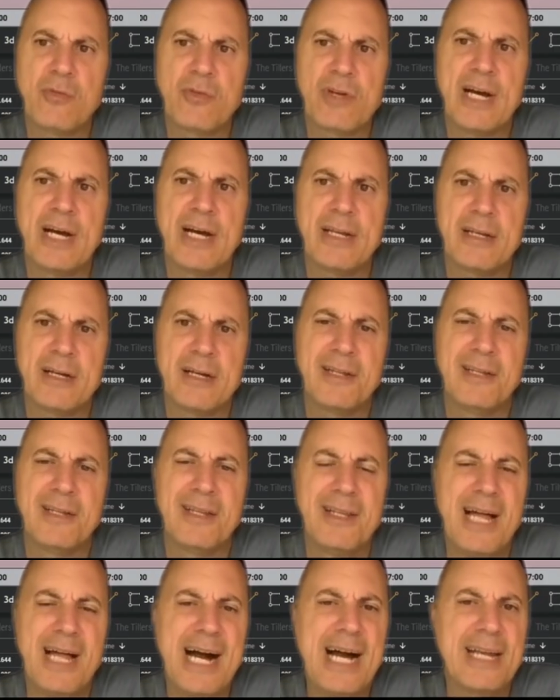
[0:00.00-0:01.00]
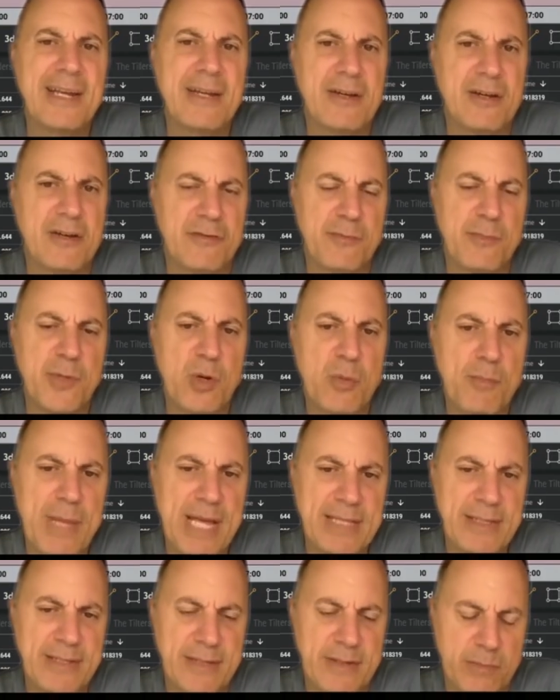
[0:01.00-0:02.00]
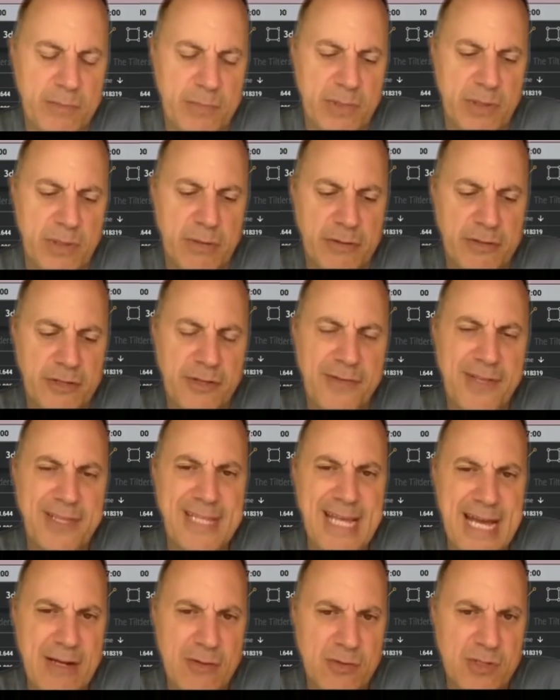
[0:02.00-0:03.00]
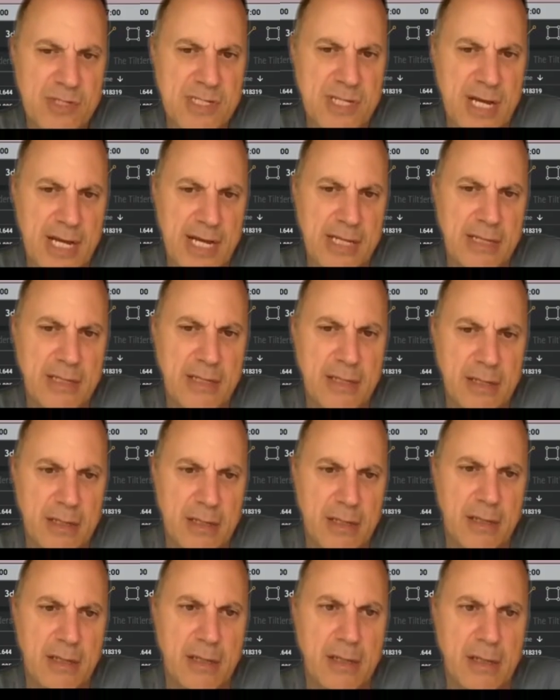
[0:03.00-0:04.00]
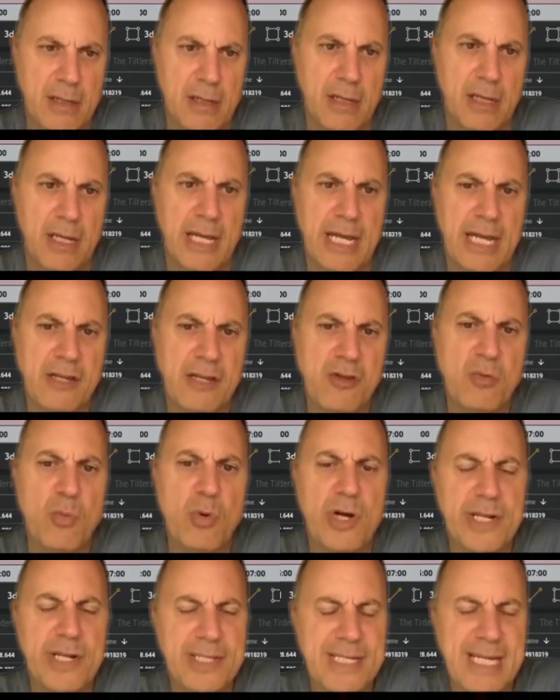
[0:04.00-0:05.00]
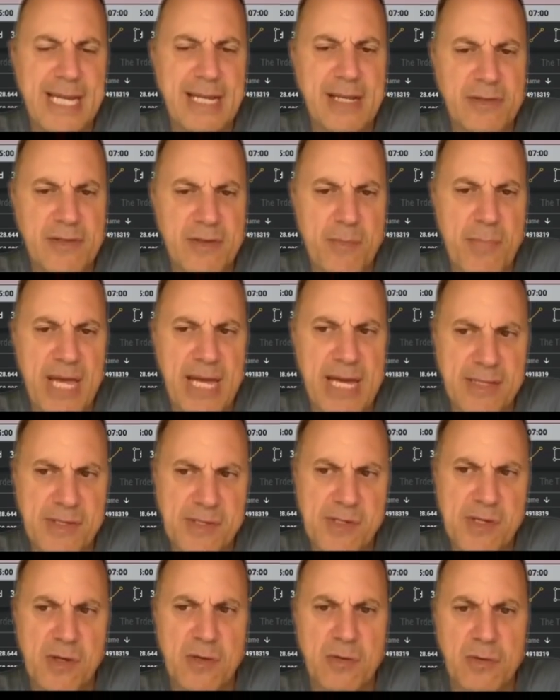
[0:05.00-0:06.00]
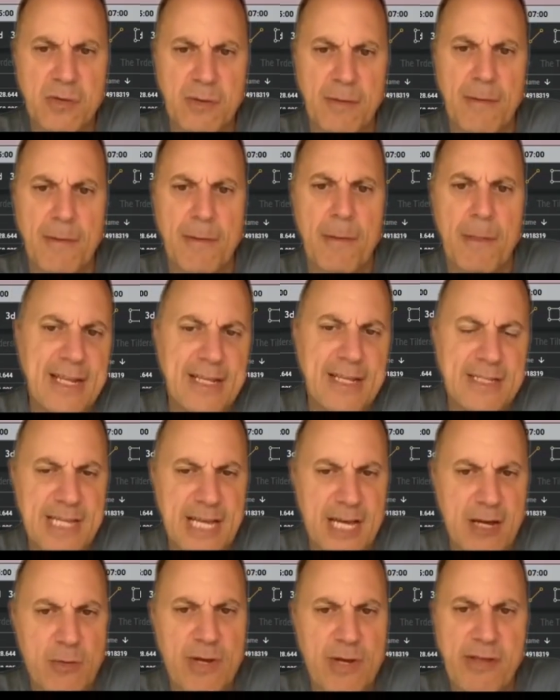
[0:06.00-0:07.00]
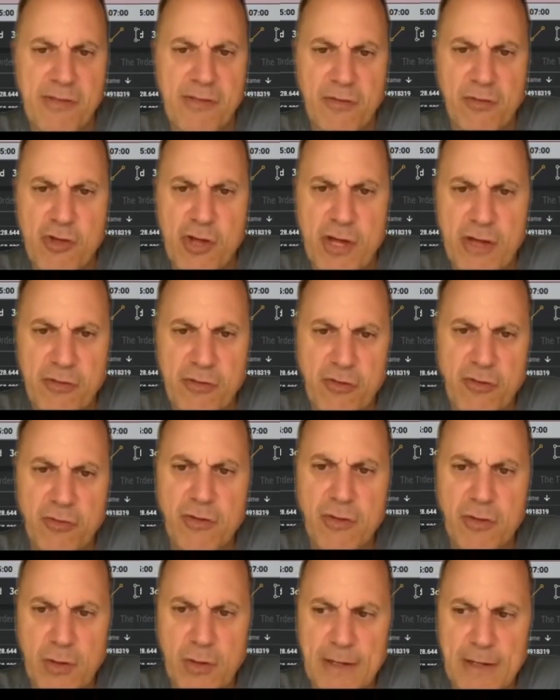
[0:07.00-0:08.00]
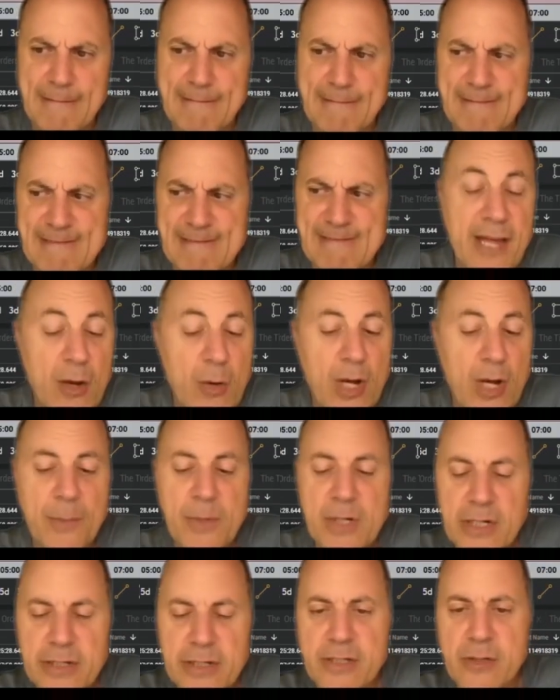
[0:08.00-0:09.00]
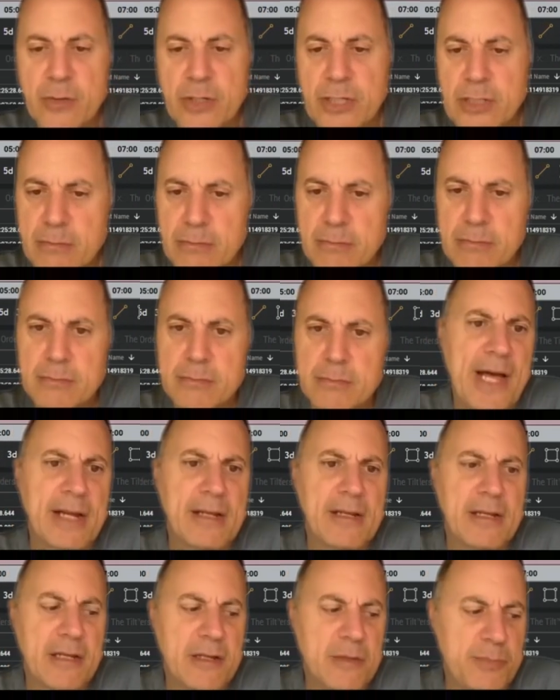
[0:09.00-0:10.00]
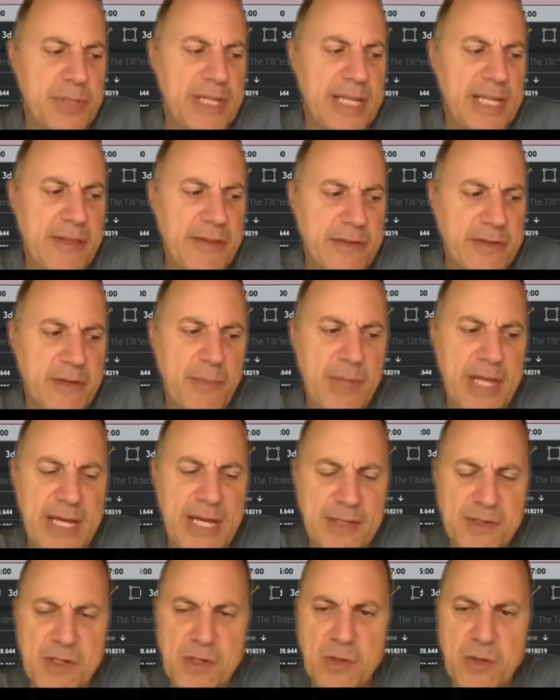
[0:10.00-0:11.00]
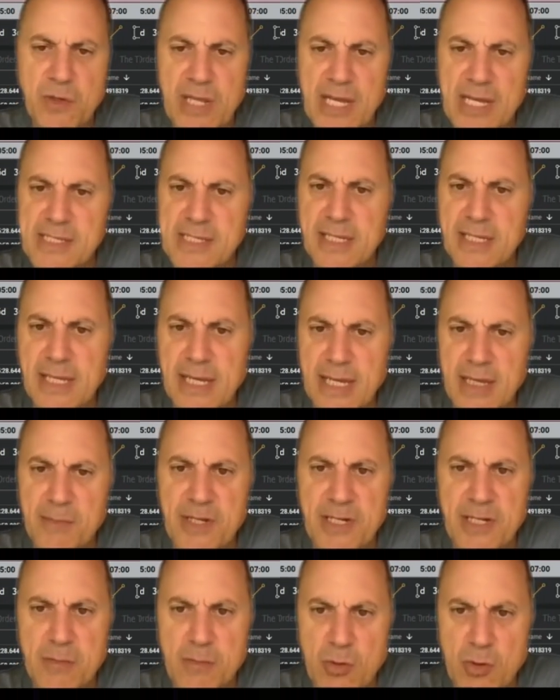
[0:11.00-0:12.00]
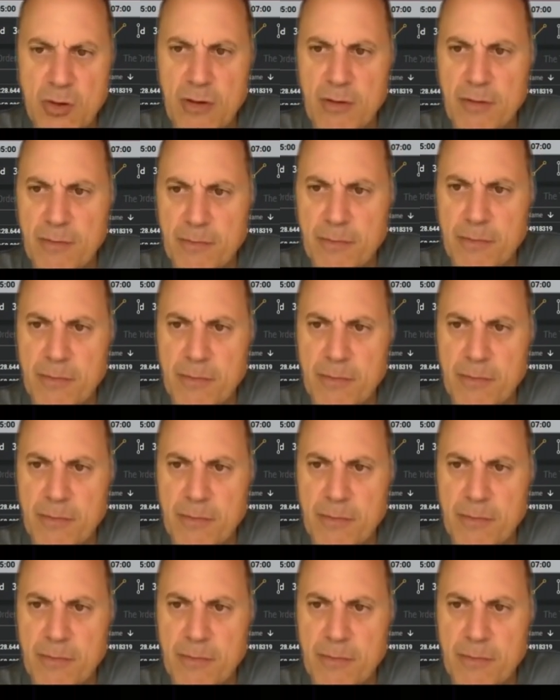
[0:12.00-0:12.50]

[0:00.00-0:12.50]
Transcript: you've got a lot of momentum to the downside and you want to take a demand zone, that is how I suggest you do it. That's how I'm going to do it. I'm not going to play the demand zone guessing game anymore.